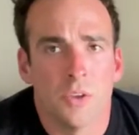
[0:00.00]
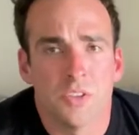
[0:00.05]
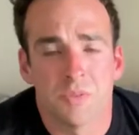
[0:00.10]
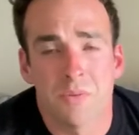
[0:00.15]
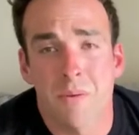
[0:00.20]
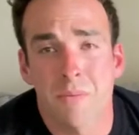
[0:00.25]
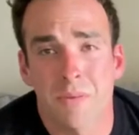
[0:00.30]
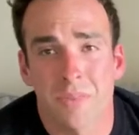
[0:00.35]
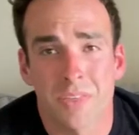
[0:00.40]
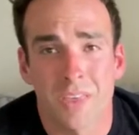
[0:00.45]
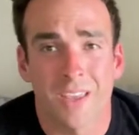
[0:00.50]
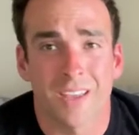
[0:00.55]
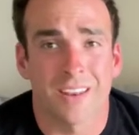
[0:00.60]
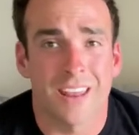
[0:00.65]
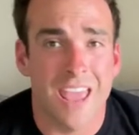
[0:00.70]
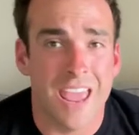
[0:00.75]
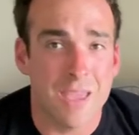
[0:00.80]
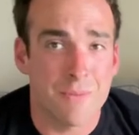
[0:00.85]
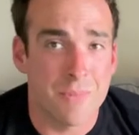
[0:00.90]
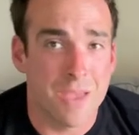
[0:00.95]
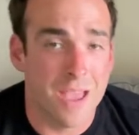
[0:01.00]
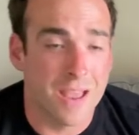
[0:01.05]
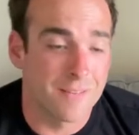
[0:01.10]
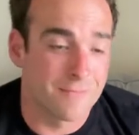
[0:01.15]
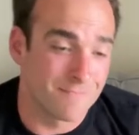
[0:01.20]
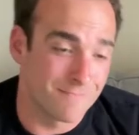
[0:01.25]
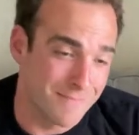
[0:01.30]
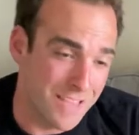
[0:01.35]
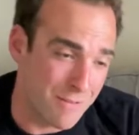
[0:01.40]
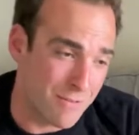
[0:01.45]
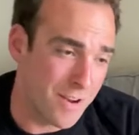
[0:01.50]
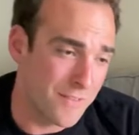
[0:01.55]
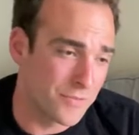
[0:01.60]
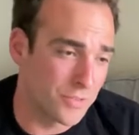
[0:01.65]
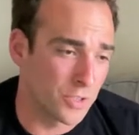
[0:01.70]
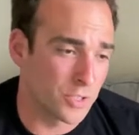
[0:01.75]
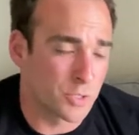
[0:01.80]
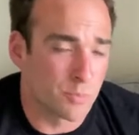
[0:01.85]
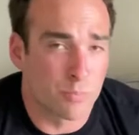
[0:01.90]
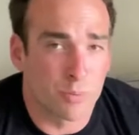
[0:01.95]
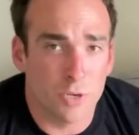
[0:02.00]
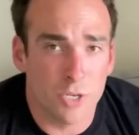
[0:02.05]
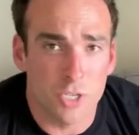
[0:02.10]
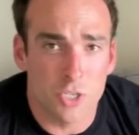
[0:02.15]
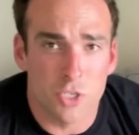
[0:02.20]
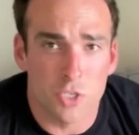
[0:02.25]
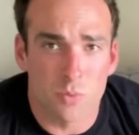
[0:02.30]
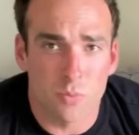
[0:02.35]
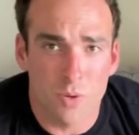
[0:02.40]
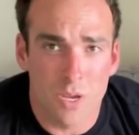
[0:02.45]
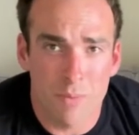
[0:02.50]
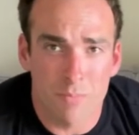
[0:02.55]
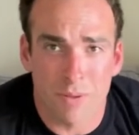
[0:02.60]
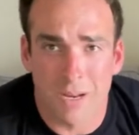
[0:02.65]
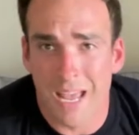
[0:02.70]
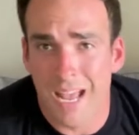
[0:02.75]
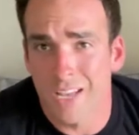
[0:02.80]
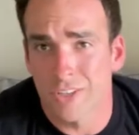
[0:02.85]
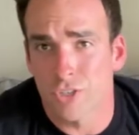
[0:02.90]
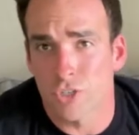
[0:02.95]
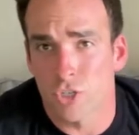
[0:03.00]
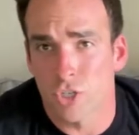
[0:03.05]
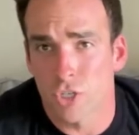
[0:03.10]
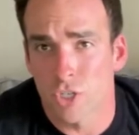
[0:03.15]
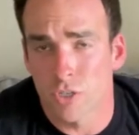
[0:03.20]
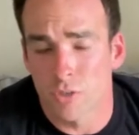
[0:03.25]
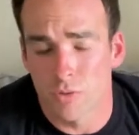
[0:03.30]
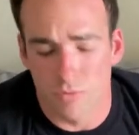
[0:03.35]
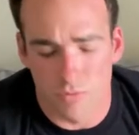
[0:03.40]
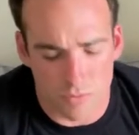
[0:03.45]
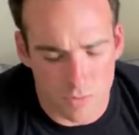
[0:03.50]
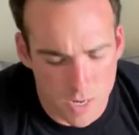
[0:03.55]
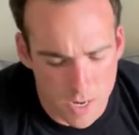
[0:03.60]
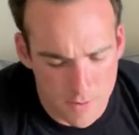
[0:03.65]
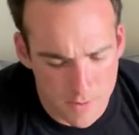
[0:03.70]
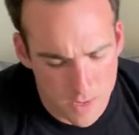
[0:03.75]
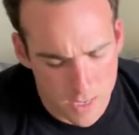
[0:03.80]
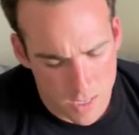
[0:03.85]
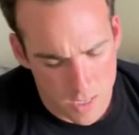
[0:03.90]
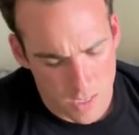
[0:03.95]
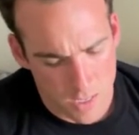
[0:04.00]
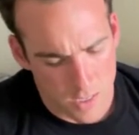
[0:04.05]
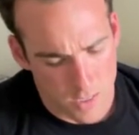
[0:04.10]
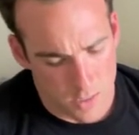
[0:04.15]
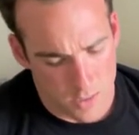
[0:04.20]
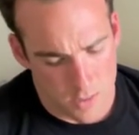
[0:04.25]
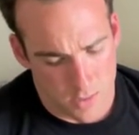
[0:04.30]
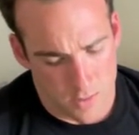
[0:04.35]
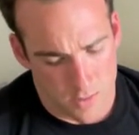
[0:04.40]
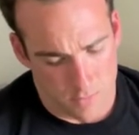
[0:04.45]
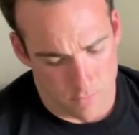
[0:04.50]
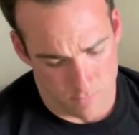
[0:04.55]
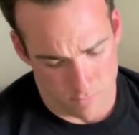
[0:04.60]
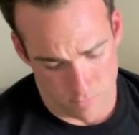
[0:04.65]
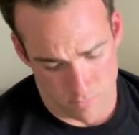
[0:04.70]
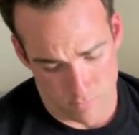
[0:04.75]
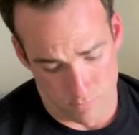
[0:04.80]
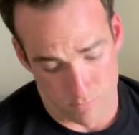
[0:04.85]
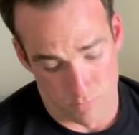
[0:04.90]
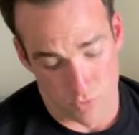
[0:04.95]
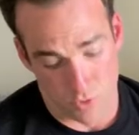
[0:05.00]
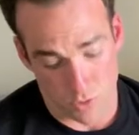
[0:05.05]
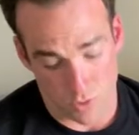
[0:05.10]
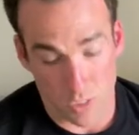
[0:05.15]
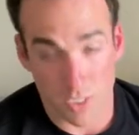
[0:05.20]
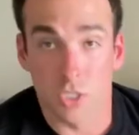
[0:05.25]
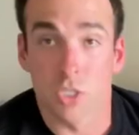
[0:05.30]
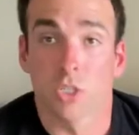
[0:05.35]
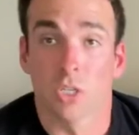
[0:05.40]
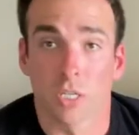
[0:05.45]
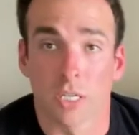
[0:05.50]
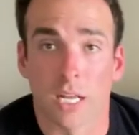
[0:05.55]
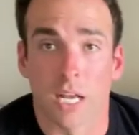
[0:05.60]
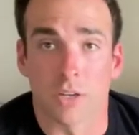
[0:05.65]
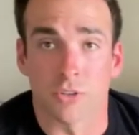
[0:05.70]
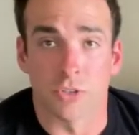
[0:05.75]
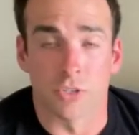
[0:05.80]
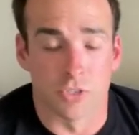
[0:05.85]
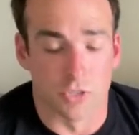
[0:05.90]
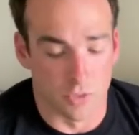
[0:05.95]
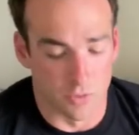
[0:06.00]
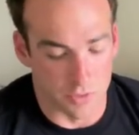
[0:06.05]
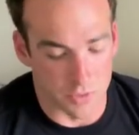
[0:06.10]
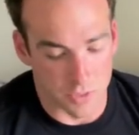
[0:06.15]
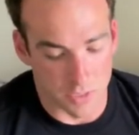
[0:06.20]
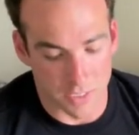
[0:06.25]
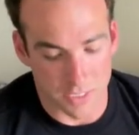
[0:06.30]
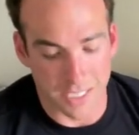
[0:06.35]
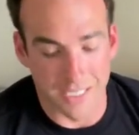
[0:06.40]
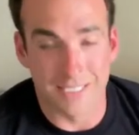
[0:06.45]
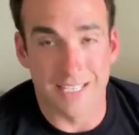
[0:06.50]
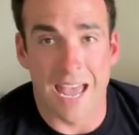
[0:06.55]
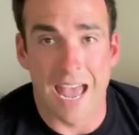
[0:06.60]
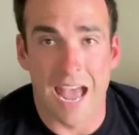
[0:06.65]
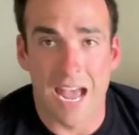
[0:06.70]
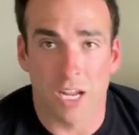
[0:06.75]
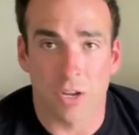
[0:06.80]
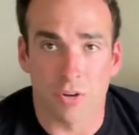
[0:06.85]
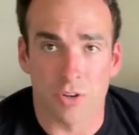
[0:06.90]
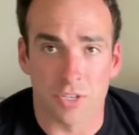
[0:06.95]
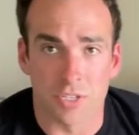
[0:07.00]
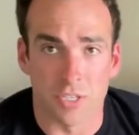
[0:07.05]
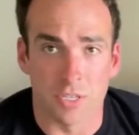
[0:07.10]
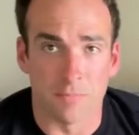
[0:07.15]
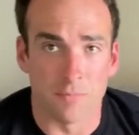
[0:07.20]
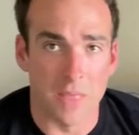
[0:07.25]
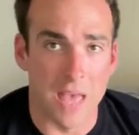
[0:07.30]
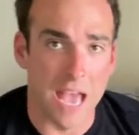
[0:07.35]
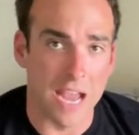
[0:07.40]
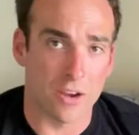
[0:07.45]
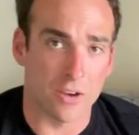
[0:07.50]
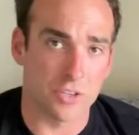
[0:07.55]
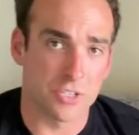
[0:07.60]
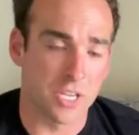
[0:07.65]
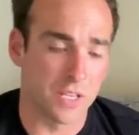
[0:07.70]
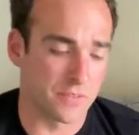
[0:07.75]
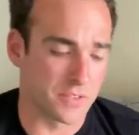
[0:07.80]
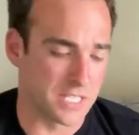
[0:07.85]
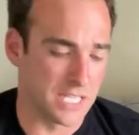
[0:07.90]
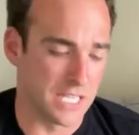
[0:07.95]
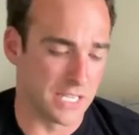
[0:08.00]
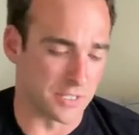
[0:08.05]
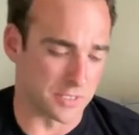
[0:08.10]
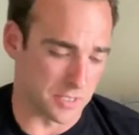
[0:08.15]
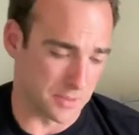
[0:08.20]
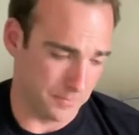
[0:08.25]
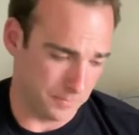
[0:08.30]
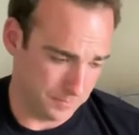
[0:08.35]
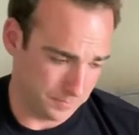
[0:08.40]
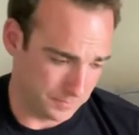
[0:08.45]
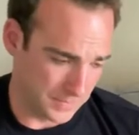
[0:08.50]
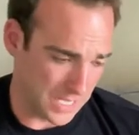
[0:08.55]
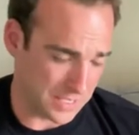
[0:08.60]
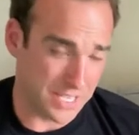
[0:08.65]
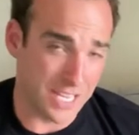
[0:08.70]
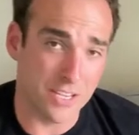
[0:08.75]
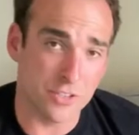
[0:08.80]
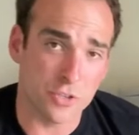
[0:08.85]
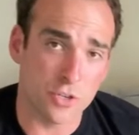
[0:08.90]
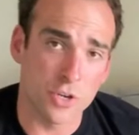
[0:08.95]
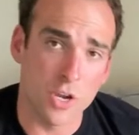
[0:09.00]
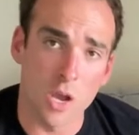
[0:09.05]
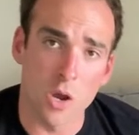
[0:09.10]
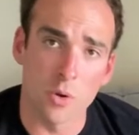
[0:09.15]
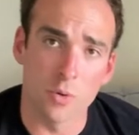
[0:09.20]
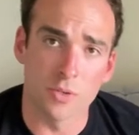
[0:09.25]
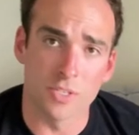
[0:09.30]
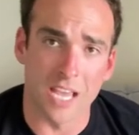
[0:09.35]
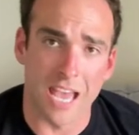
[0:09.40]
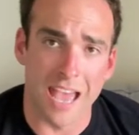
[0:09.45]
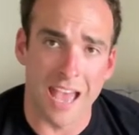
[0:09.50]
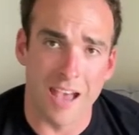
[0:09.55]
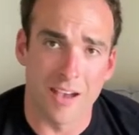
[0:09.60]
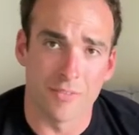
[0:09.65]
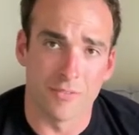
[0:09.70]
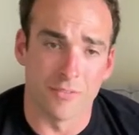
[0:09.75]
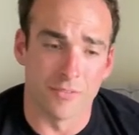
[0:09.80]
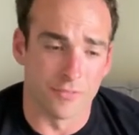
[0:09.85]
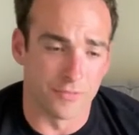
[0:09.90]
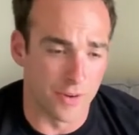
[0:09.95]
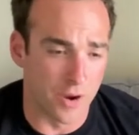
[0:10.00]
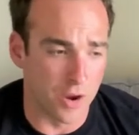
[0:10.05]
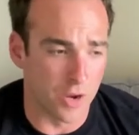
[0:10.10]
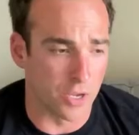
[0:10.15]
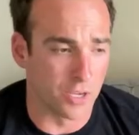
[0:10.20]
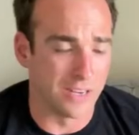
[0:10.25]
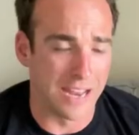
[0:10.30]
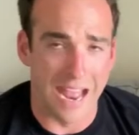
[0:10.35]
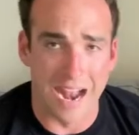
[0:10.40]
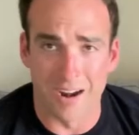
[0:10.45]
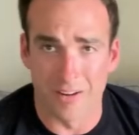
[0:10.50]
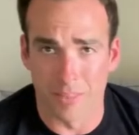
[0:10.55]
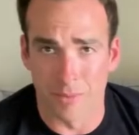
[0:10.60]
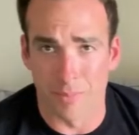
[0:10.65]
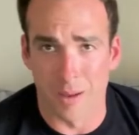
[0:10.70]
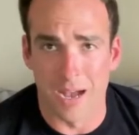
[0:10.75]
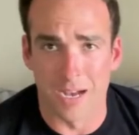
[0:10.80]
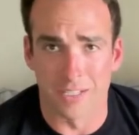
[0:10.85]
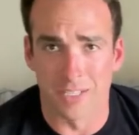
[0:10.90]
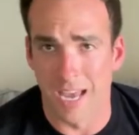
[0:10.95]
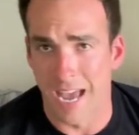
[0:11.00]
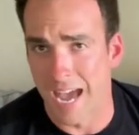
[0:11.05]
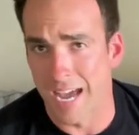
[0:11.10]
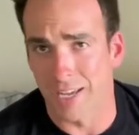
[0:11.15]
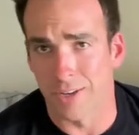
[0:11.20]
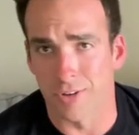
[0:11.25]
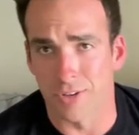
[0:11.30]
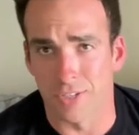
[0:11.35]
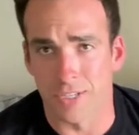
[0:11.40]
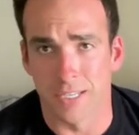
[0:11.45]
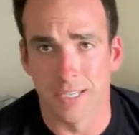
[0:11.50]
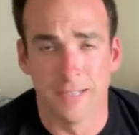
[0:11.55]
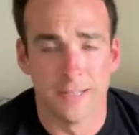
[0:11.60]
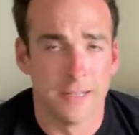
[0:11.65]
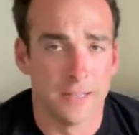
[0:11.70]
So you may be thinking, hey man, that rifle looks pretty sweet, but how's it shoot, right? So let's look at how it shoots. Let's get into accuracy, accuracy of the Tikkas. Now Tikkas are known to have very good out-of-the-box accuracy.